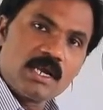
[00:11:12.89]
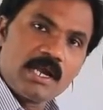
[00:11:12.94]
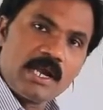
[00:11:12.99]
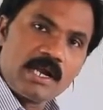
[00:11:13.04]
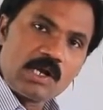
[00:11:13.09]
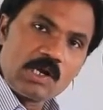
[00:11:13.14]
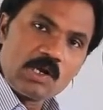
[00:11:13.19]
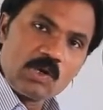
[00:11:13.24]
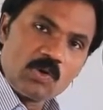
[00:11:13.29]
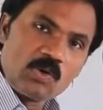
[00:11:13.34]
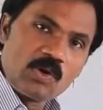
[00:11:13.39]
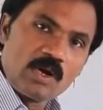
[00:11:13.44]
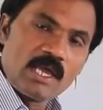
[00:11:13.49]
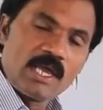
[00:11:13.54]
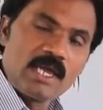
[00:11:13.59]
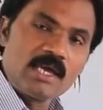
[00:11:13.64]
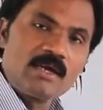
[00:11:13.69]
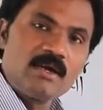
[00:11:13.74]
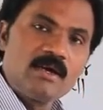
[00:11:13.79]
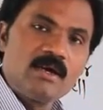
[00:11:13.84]
It look
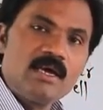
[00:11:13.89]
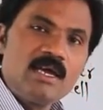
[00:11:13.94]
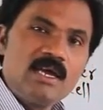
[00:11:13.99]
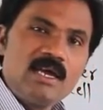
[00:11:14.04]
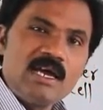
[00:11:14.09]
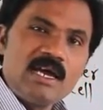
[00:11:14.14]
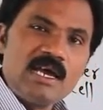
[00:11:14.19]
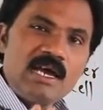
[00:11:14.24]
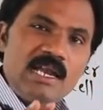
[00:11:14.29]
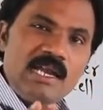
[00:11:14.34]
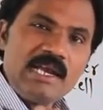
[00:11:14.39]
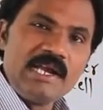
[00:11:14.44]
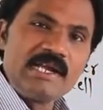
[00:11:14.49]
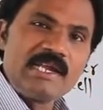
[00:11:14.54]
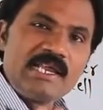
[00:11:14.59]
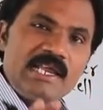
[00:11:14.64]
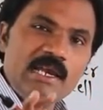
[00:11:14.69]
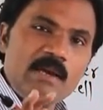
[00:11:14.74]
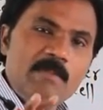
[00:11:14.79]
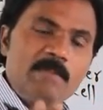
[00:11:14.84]
like a
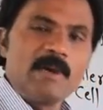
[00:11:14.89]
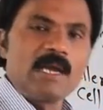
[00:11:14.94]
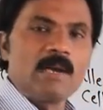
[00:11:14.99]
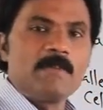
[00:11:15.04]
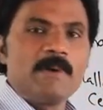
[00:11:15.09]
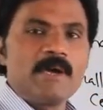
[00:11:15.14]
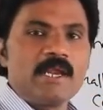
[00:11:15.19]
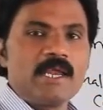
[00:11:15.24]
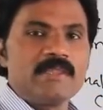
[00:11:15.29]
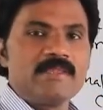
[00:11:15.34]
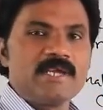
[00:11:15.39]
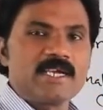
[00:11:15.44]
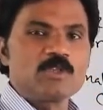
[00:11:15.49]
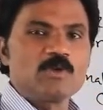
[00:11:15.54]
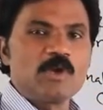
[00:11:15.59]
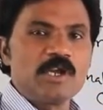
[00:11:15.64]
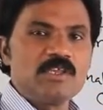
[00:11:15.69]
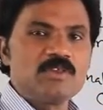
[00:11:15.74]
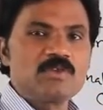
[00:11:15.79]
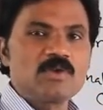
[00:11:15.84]
little mulberry. That's
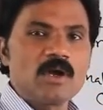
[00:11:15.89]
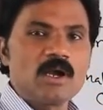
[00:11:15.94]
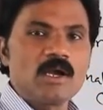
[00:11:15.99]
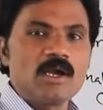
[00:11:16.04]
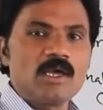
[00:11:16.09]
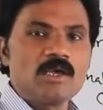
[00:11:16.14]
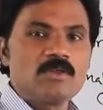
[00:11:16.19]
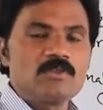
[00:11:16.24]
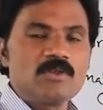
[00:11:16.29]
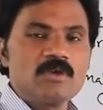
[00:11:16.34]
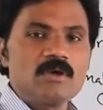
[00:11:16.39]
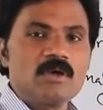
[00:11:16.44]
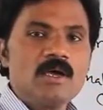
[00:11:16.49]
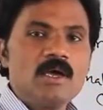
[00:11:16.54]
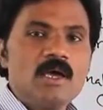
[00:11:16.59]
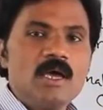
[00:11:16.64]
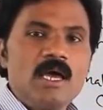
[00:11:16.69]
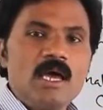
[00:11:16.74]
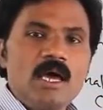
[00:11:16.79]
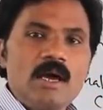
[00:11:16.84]
why it is called as
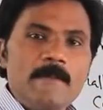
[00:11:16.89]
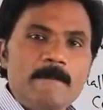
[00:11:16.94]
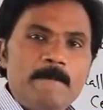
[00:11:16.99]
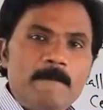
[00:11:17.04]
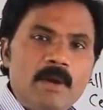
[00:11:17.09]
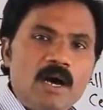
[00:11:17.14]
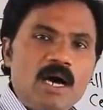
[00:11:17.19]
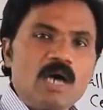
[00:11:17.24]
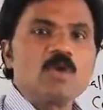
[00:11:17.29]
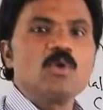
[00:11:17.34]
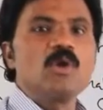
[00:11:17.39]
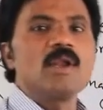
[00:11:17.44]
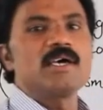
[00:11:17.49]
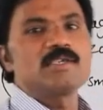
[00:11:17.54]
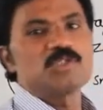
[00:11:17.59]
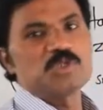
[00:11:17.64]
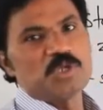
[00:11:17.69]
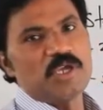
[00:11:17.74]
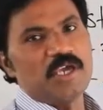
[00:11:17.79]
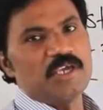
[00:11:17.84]
a
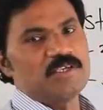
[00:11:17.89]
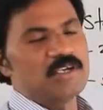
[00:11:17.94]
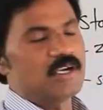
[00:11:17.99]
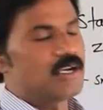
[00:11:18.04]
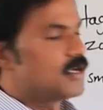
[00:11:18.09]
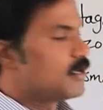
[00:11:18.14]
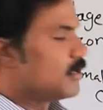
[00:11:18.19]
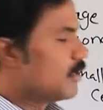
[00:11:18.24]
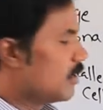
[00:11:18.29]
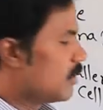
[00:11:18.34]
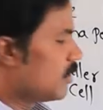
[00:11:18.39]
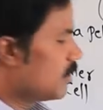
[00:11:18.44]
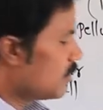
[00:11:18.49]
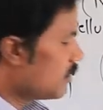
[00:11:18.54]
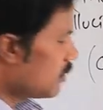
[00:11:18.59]
Modular Stage and all.